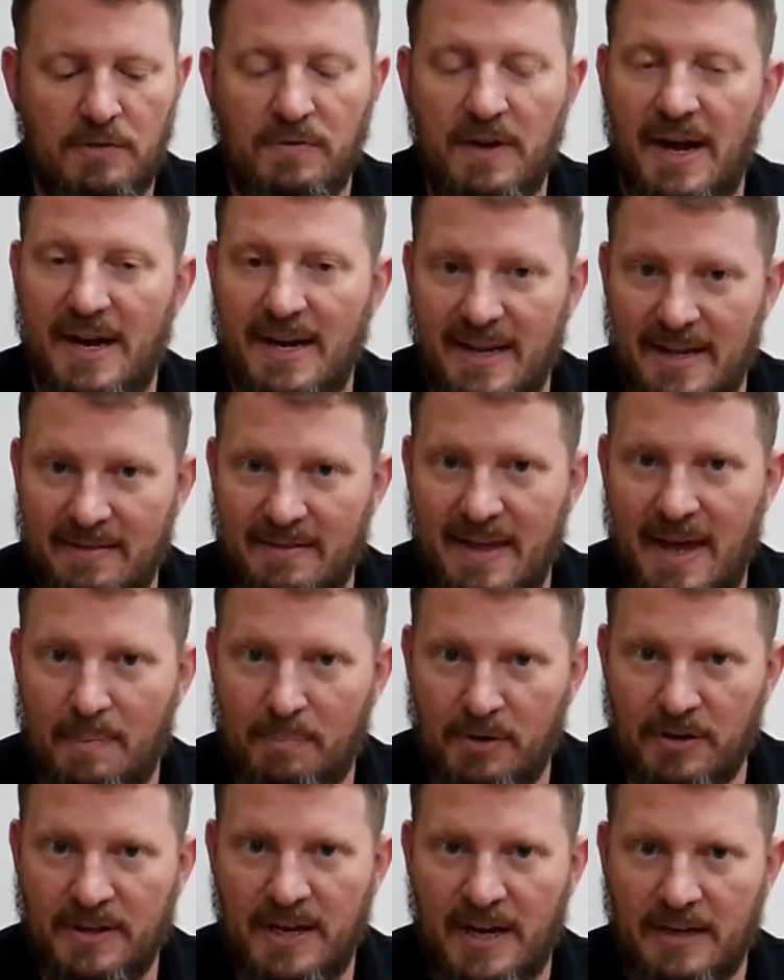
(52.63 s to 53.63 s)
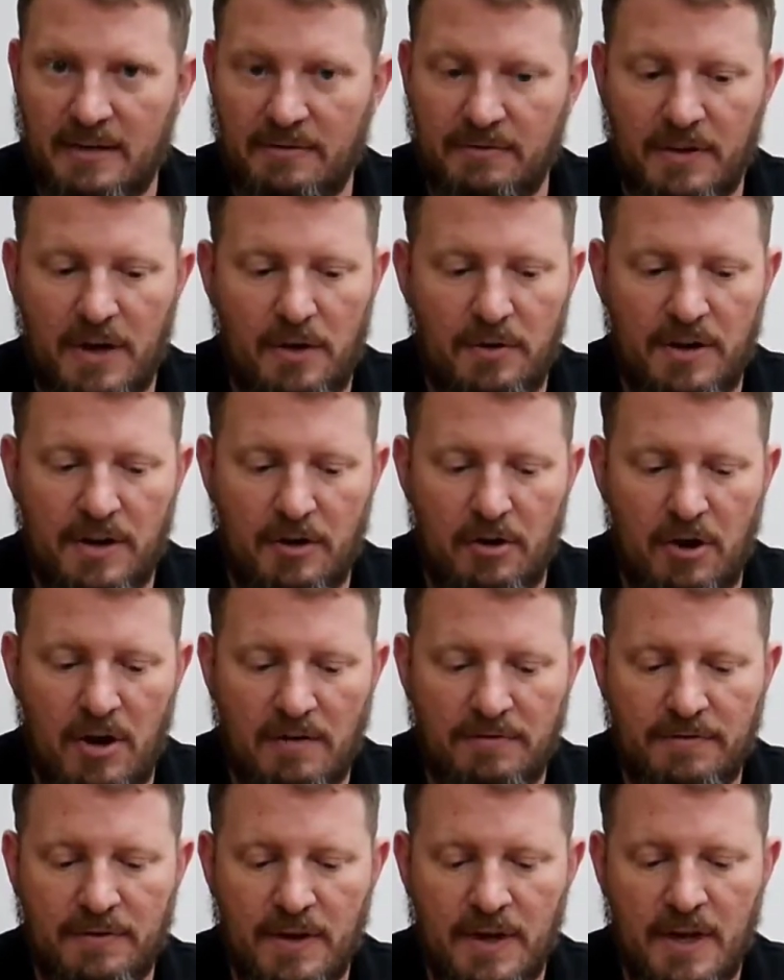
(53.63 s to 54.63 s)
You've got to get that protective coating
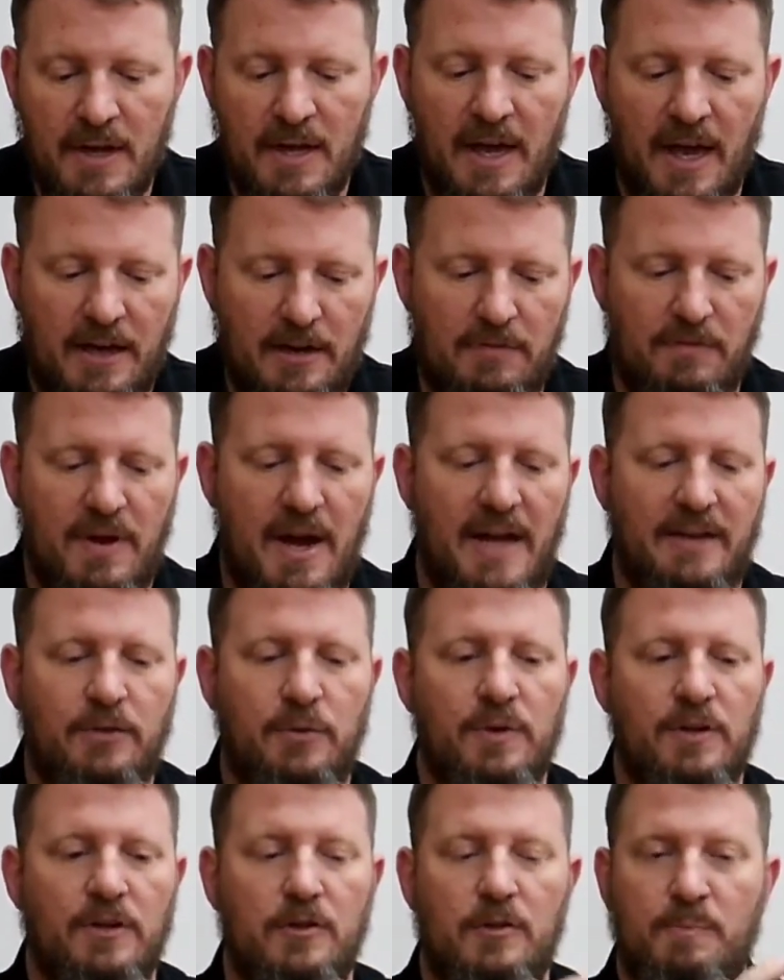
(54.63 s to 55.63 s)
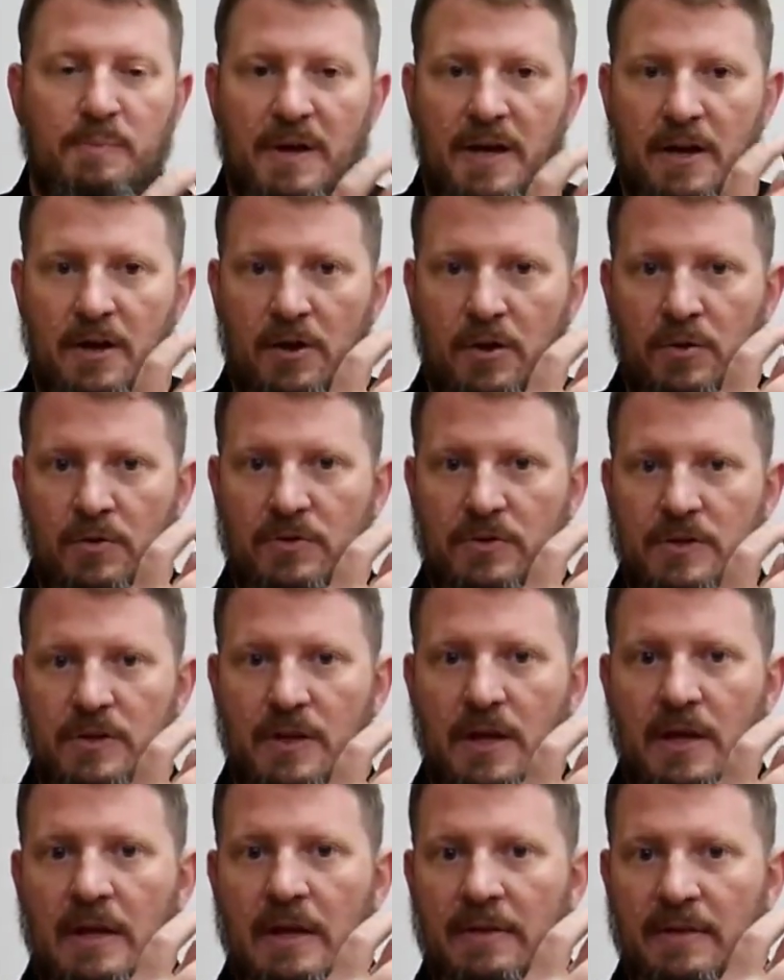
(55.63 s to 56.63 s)
off, and you've got to
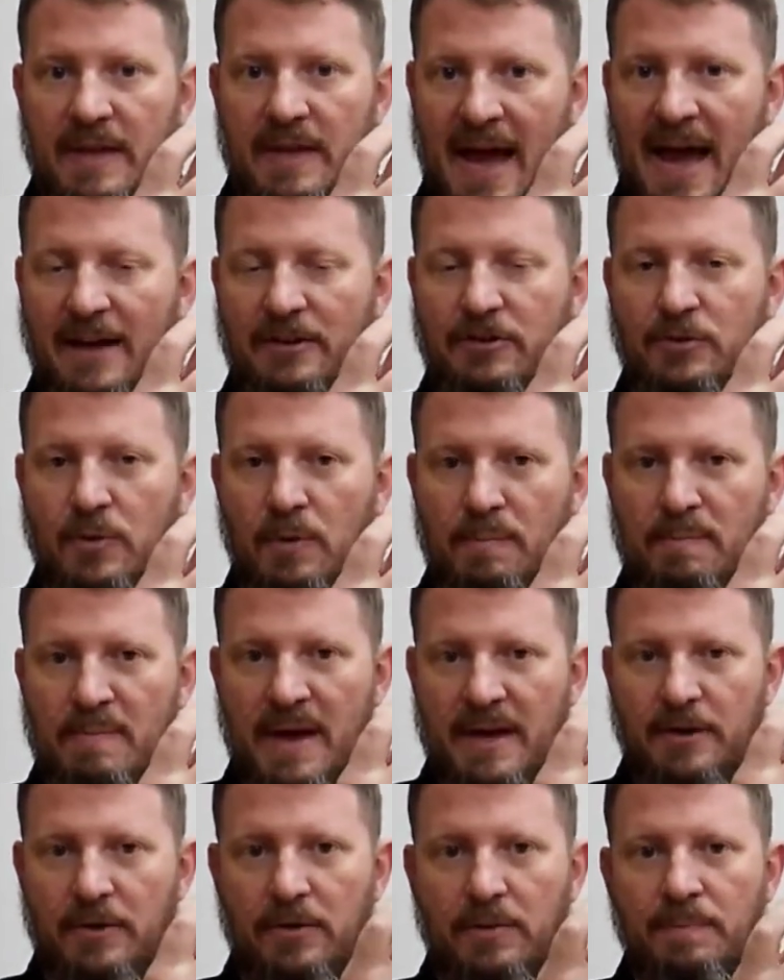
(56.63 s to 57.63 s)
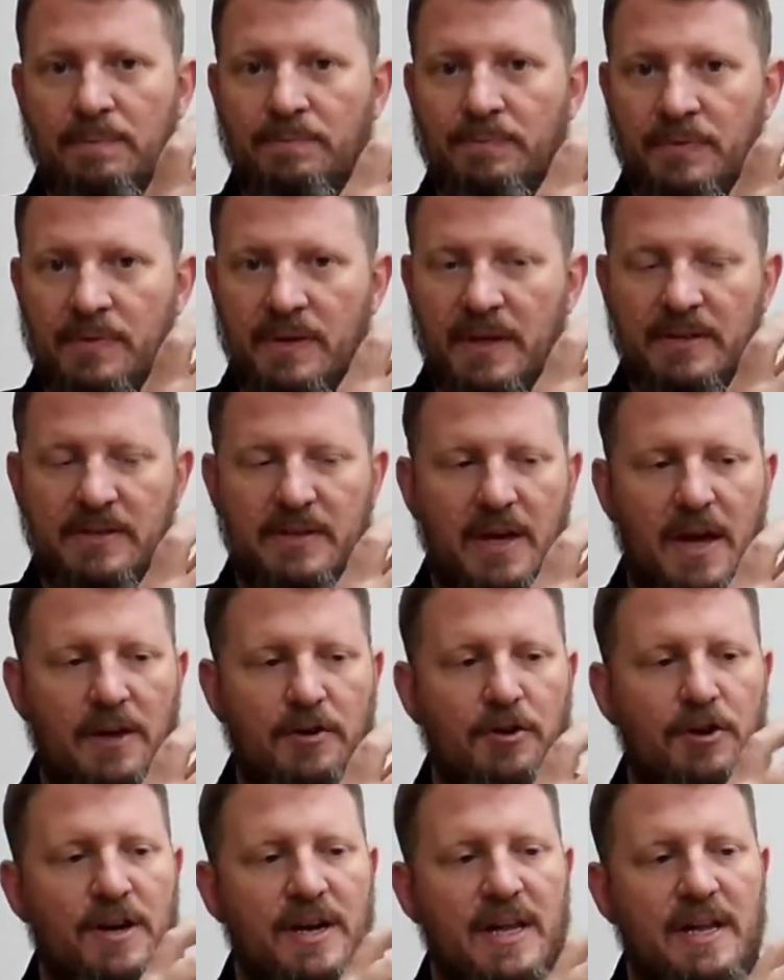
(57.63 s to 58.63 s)
expose the actual metal that's
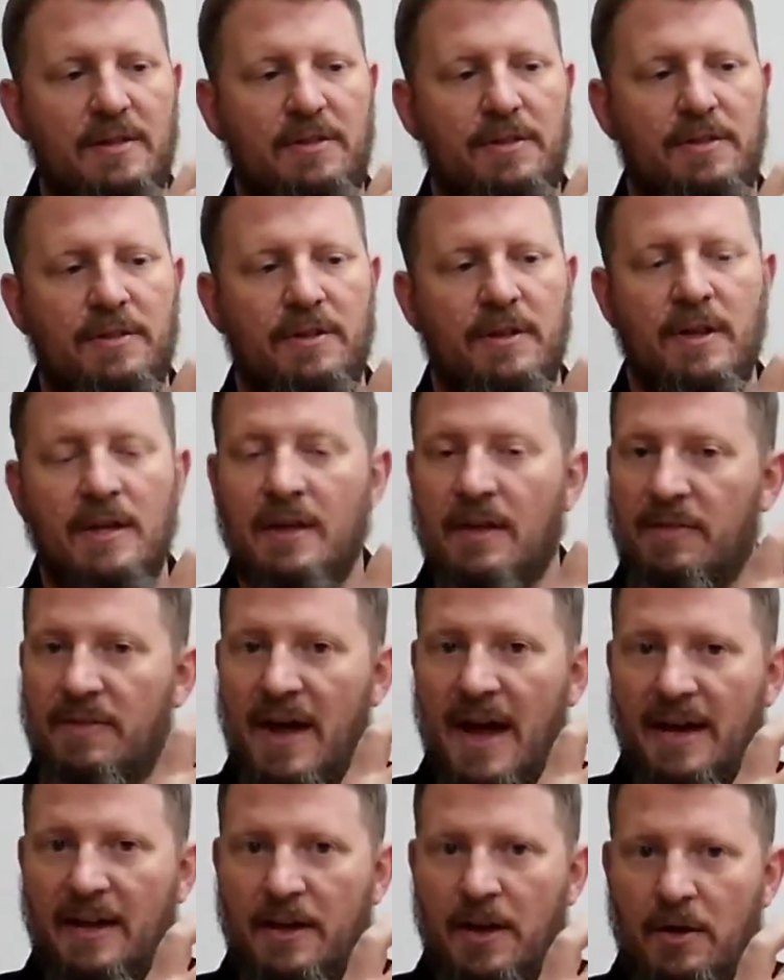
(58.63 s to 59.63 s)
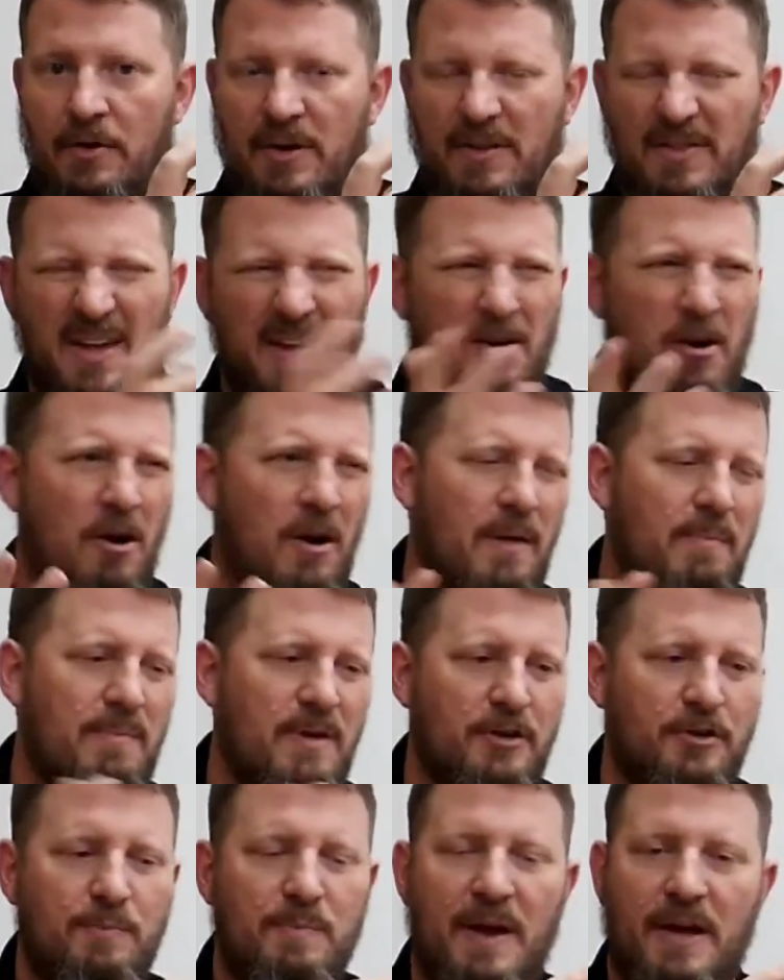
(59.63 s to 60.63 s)
underneath that coating. They call it
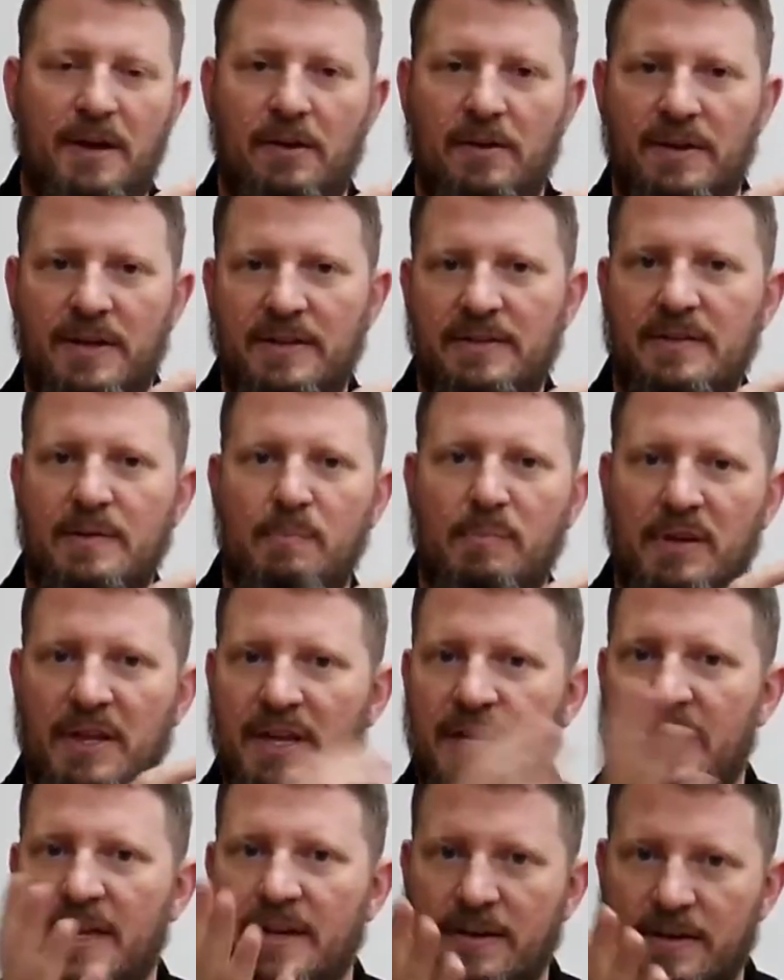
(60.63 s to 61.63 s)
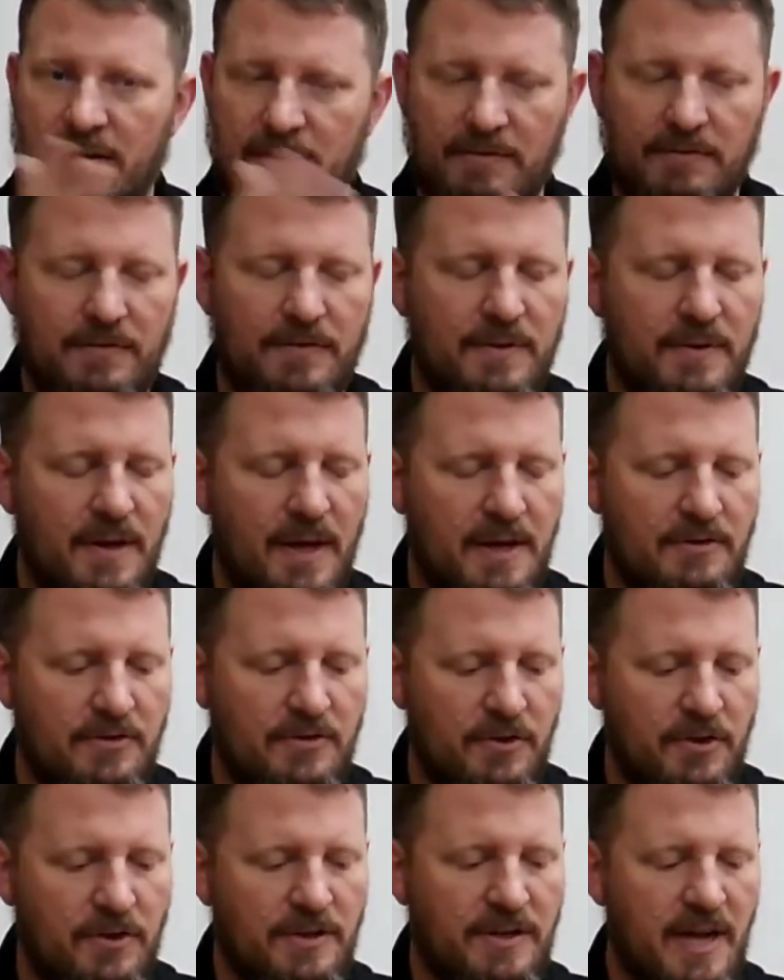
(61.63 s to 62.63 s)
mesh metal. It's a blend of
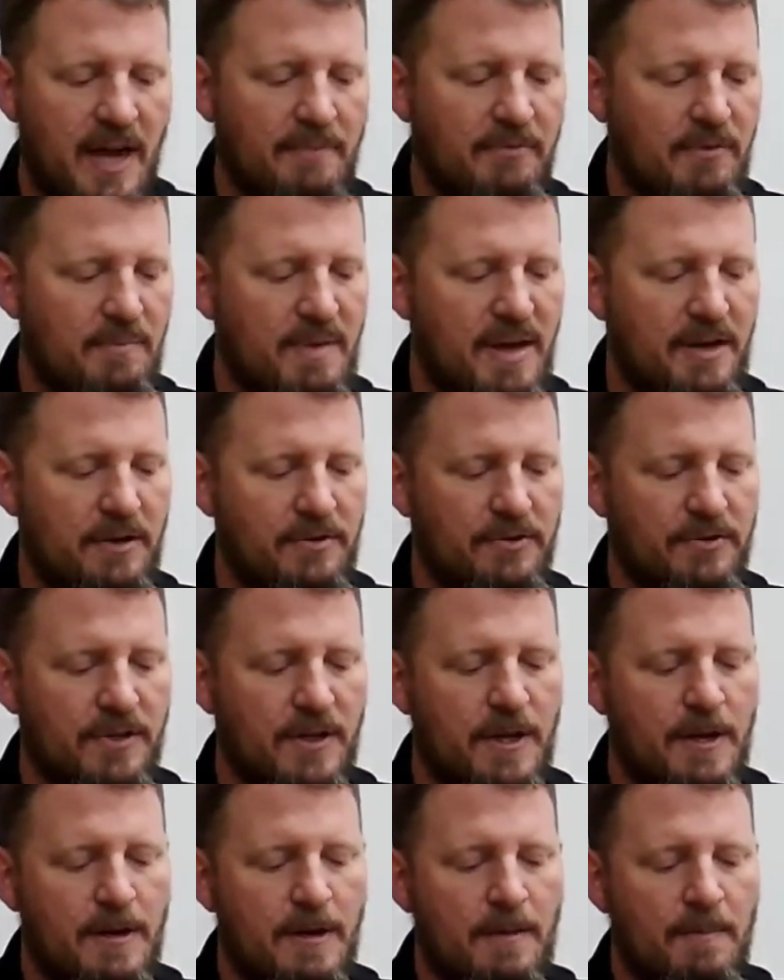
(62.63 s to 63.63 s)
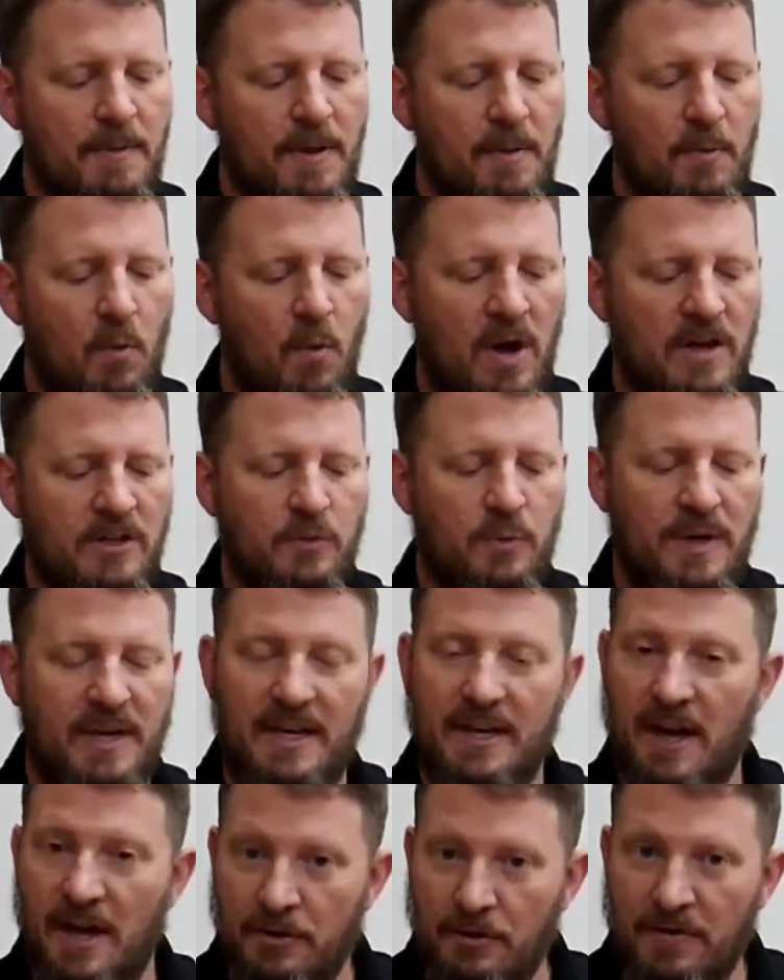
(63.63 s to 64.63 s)
certain types of metals. Once we
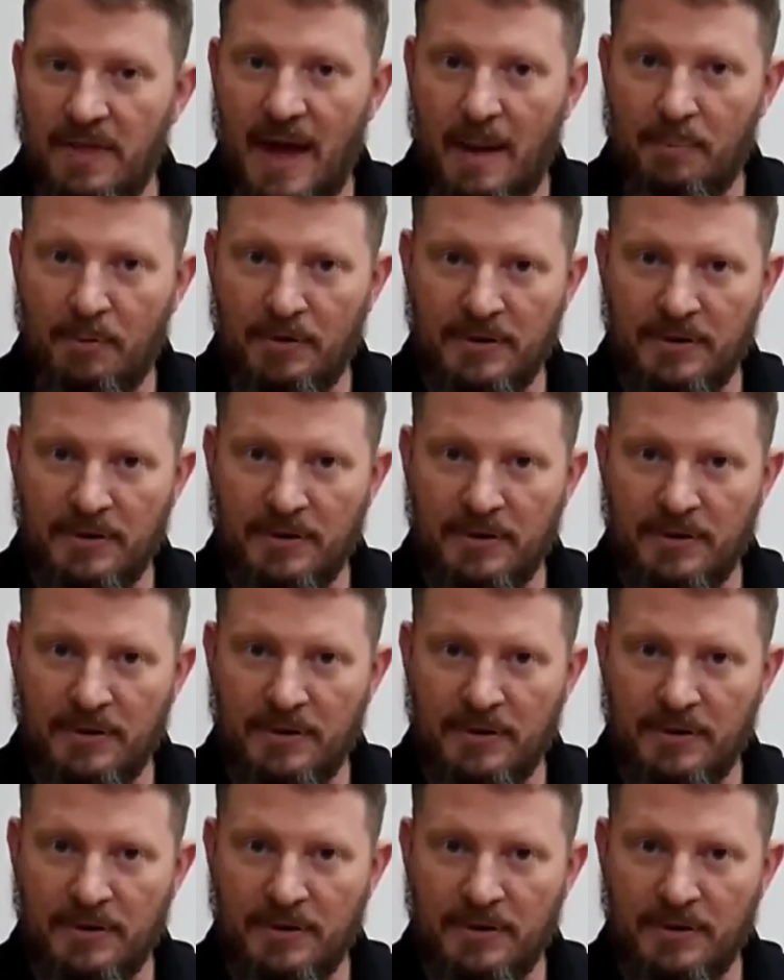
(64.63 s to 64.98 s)
get under that